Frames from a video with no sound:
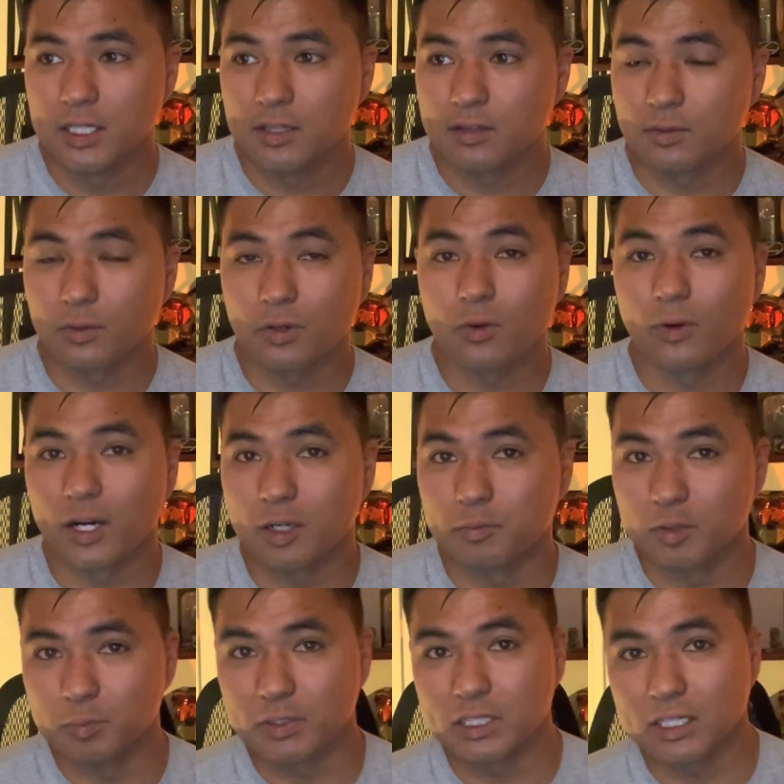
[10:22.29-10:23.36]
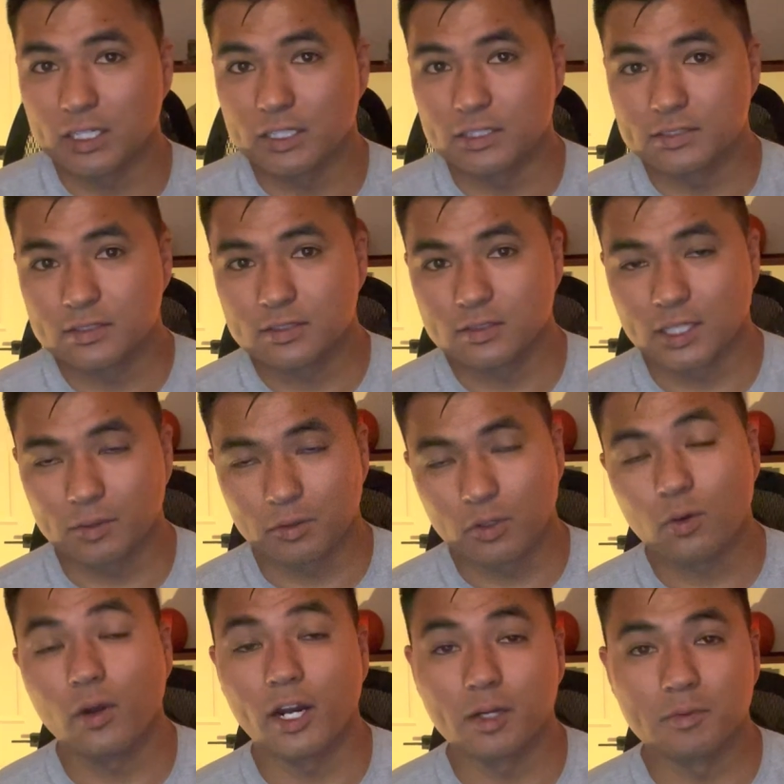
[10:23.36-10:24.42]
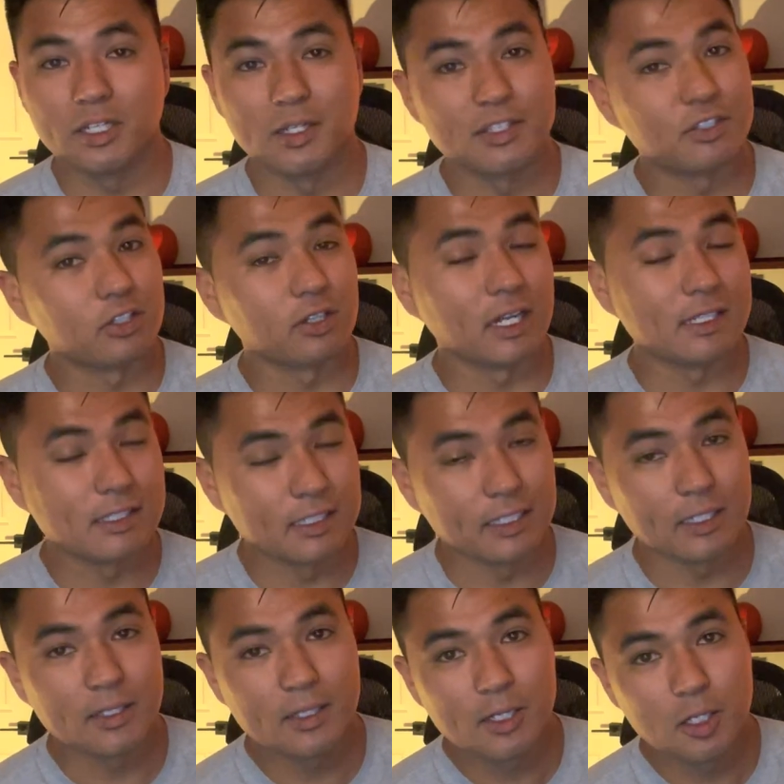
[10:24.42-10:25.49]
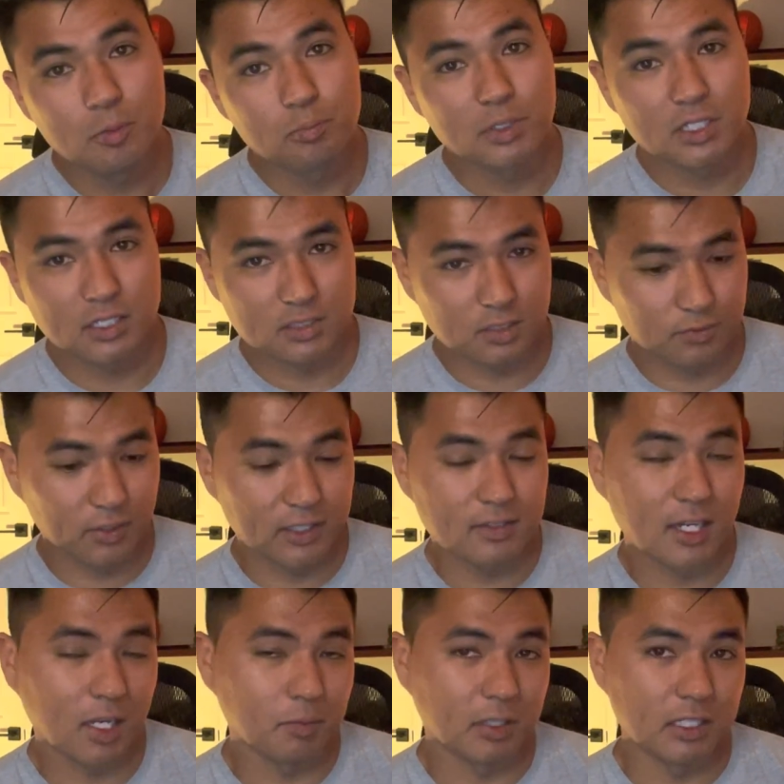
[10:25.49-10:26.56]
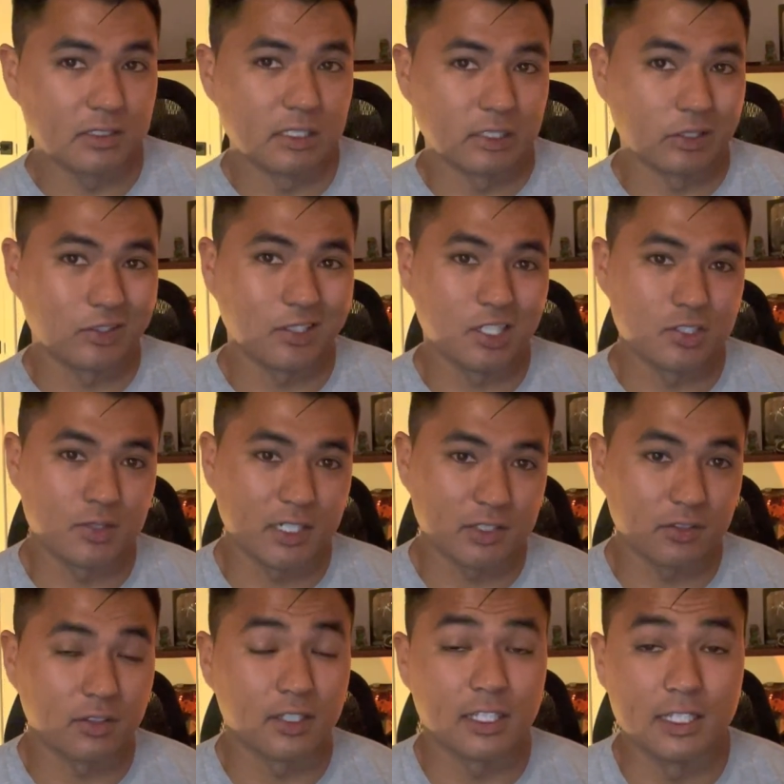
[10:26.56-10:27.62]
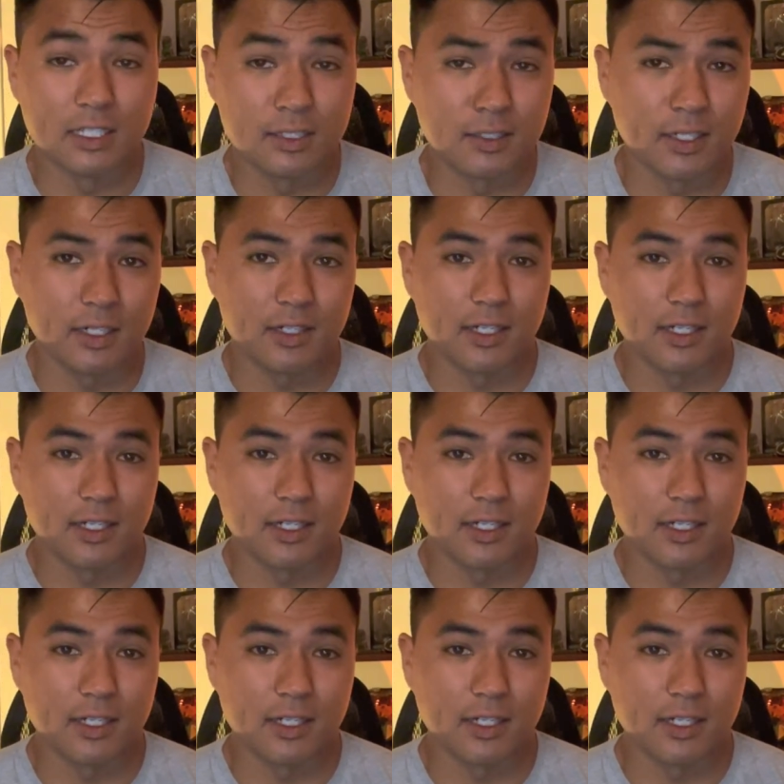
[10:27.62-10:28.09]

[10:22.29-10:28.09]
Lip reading: the requirement, because not requirement, it's a good idea because of the time it can take your contractor to get in there.